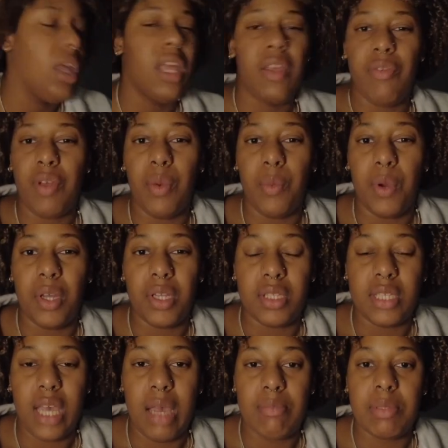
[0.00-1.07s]
if I want to
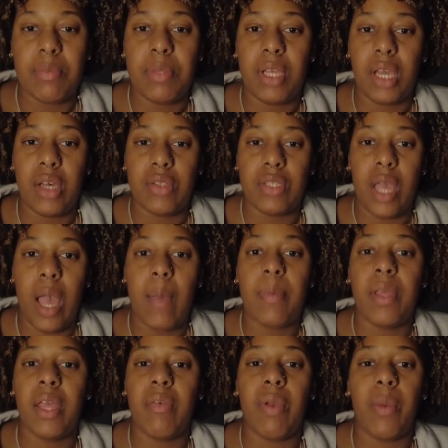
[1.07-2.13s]
tab something, I'll tab
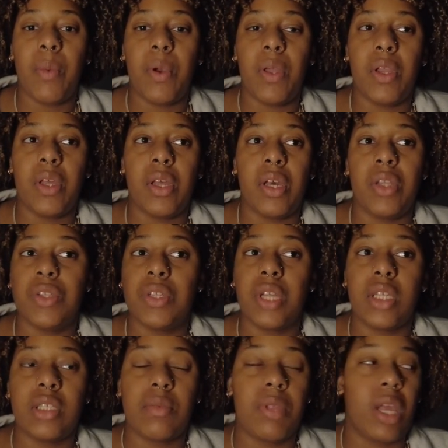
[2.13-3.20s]
it. If I want to
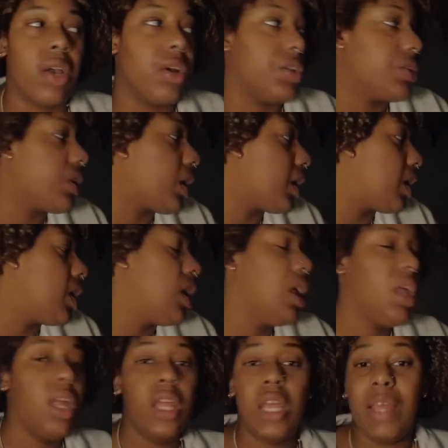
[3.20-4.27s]
underline something, I'll underline it.
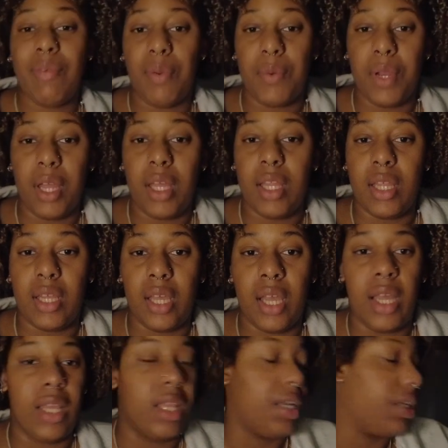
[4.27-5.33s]
If I want to highlight it, I
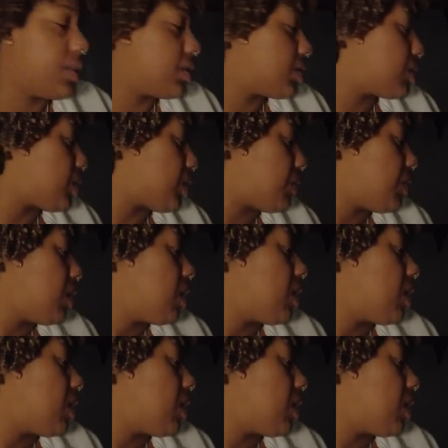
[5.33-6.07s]
highlight it. So